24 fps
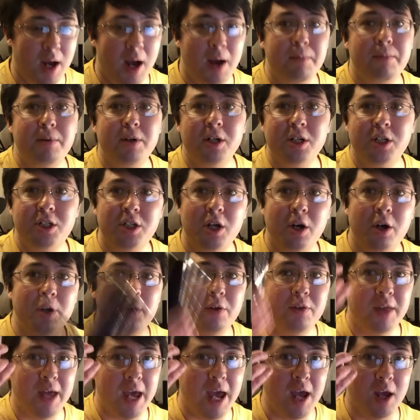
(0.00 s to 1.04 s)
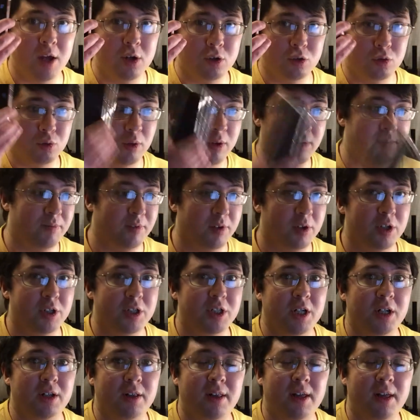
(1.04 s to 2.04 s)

I'm going to show you the Android version.